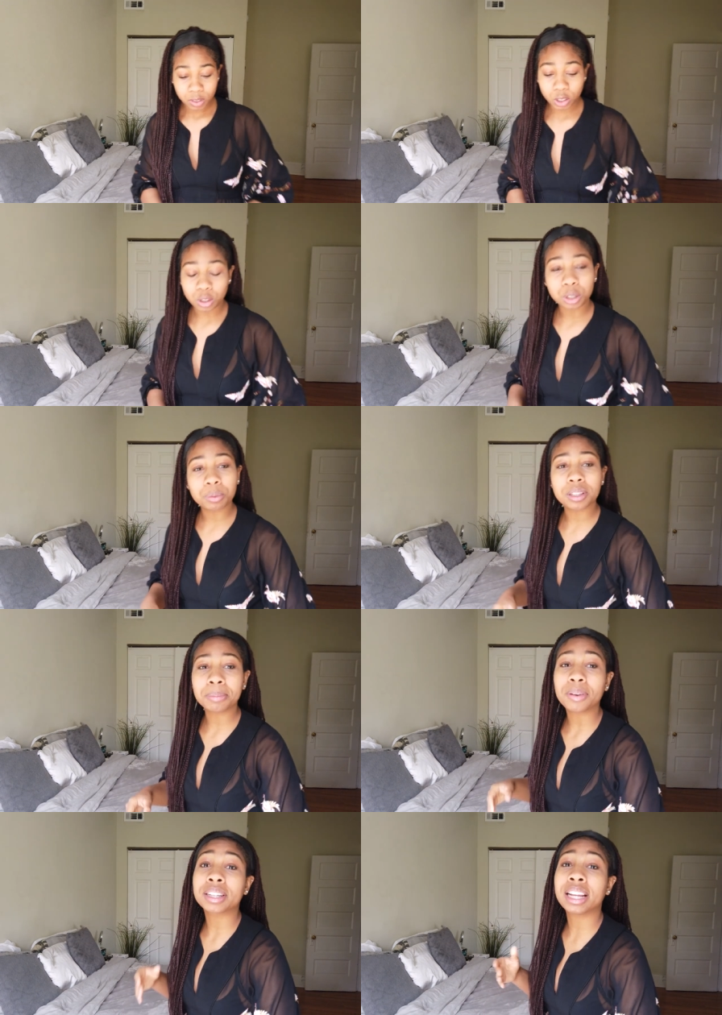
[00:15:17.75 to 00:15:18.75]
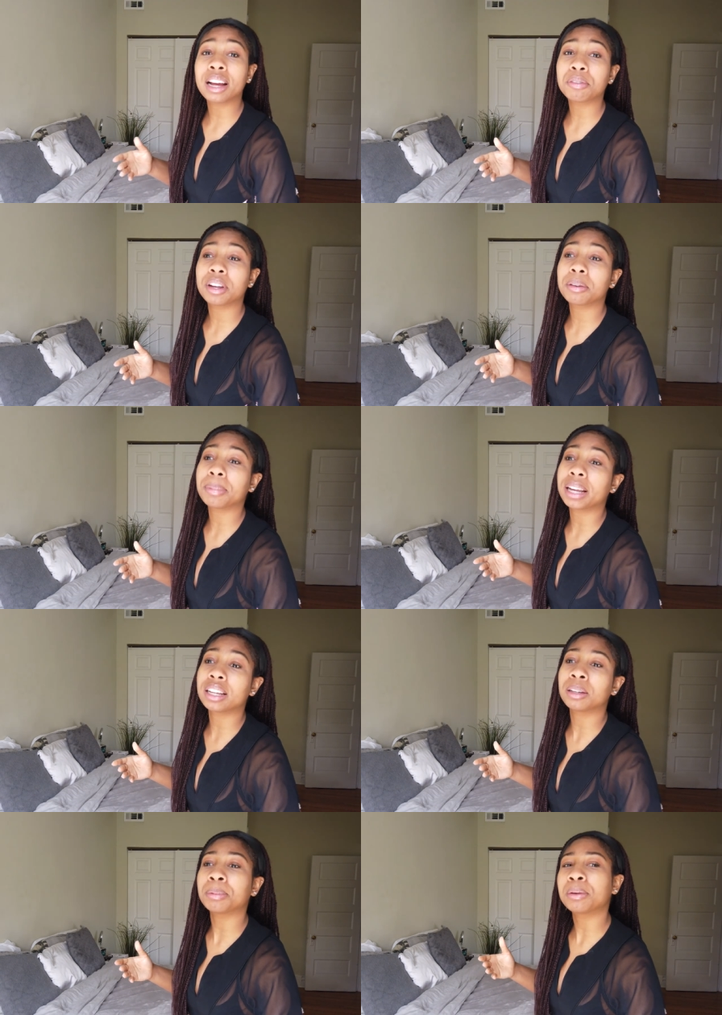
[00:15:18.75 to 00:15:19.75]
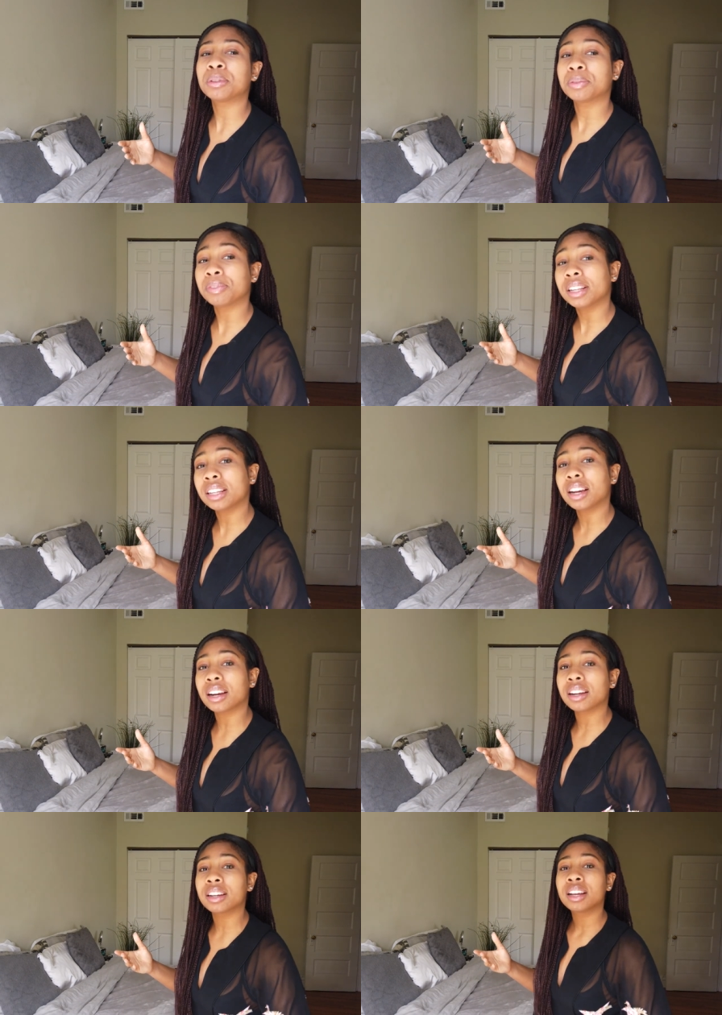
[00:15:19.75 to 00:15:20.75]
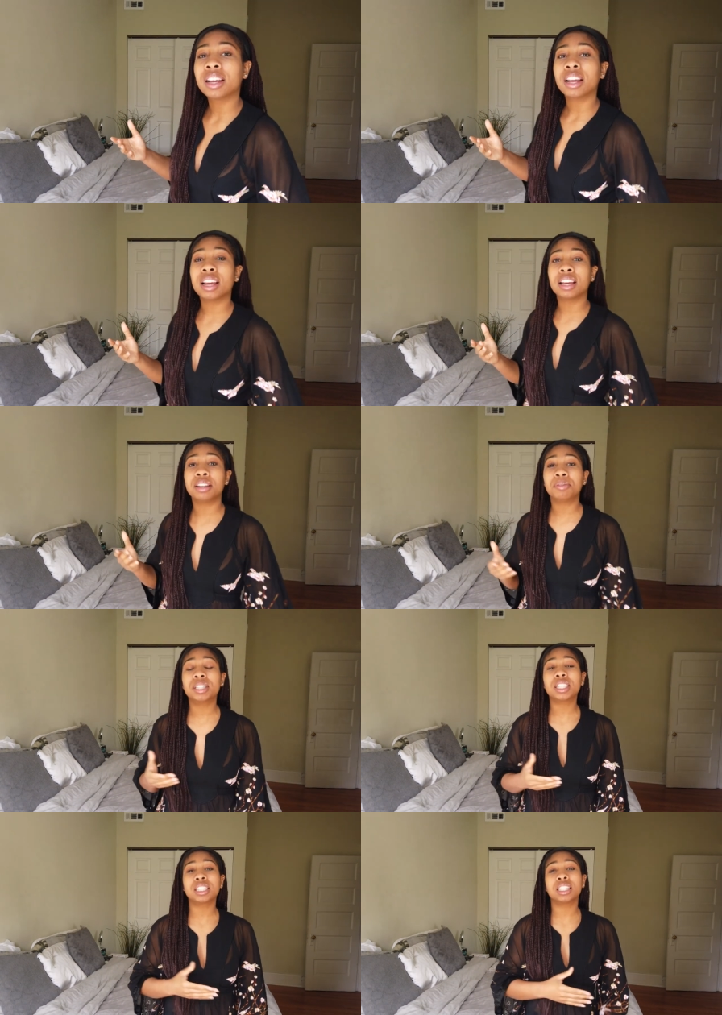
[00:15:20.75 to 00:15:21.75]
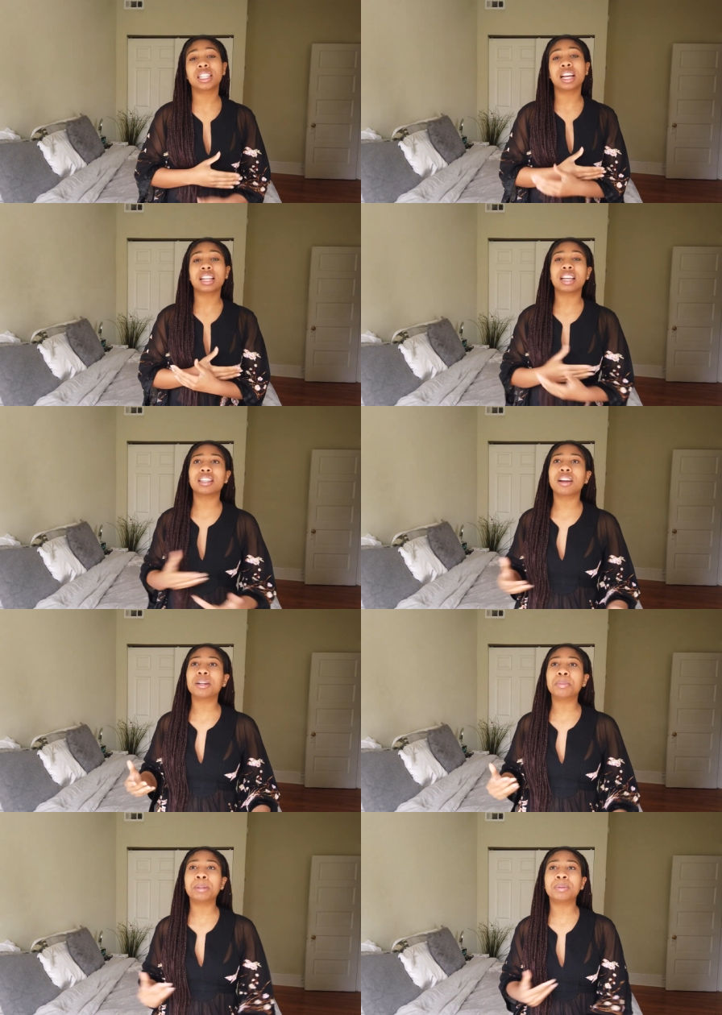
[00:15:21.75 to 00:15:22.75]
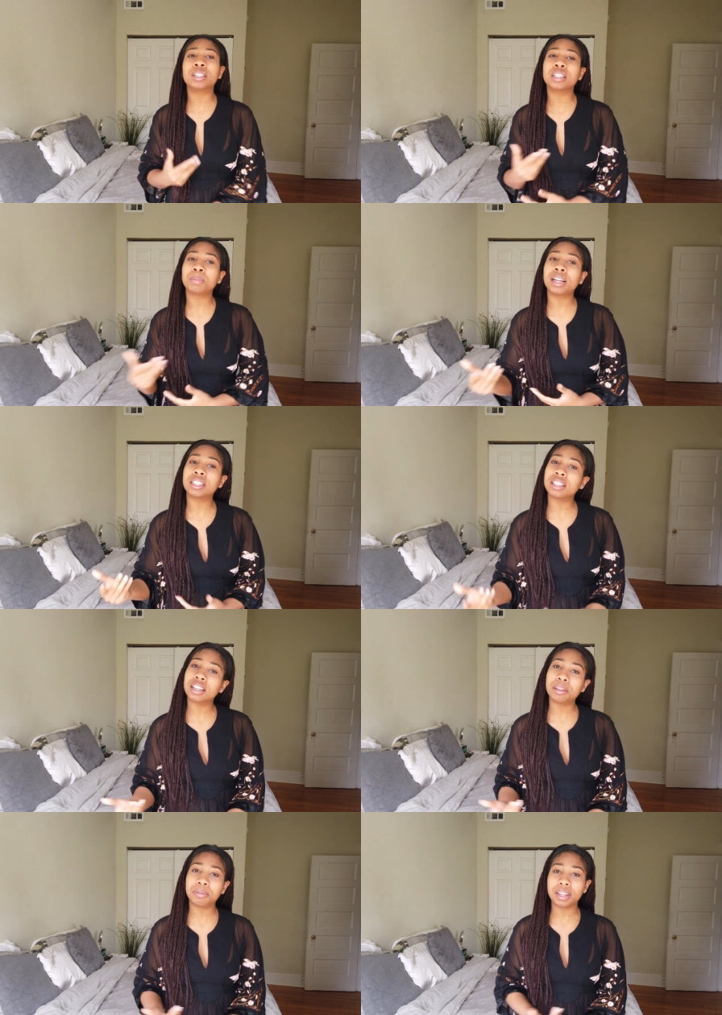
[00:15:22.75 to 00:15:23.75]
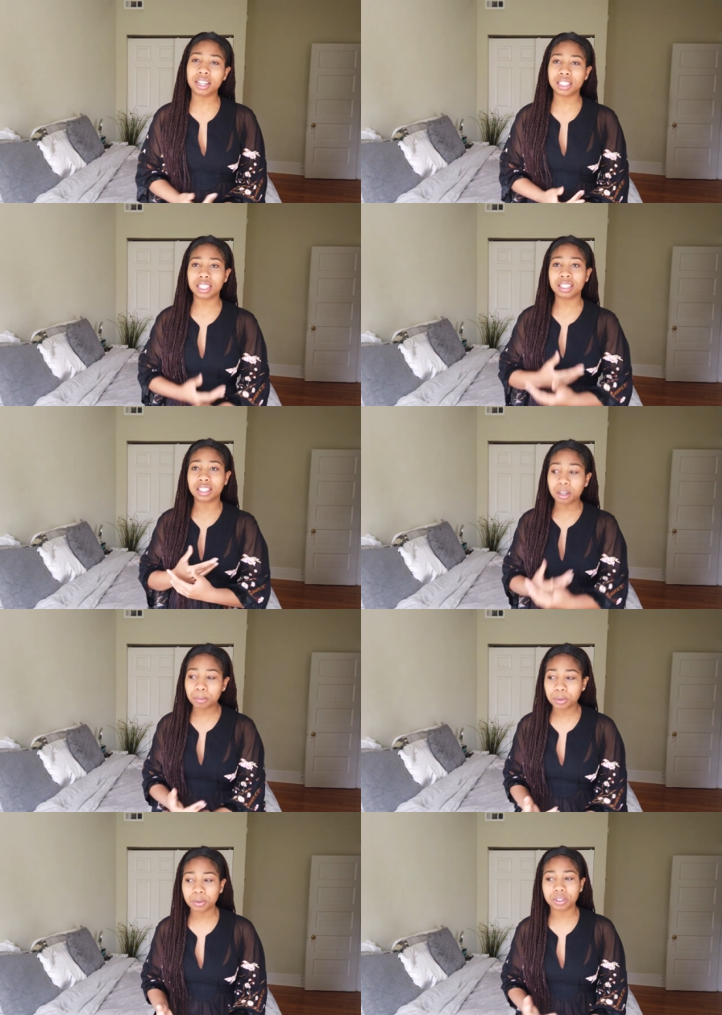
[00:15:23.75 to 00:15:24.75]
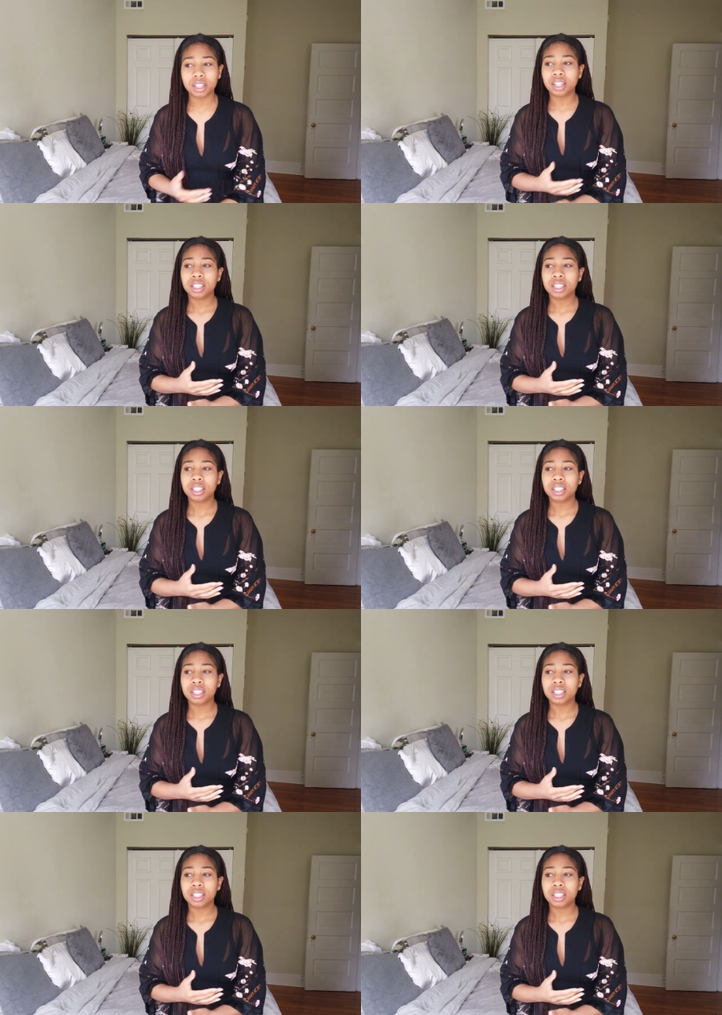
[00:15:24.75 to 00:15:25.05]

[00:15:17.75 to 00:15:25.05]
So she really broke it down for everybody and everybody was feeling her. And eventually she got like 30 people to sponsor the event. She doubled,